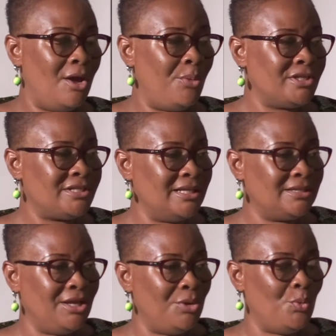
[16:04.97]

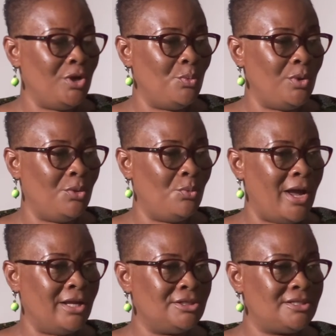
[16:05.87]
Recently, we
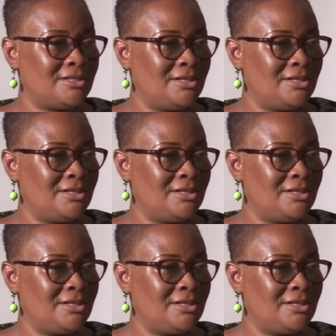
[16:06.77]
went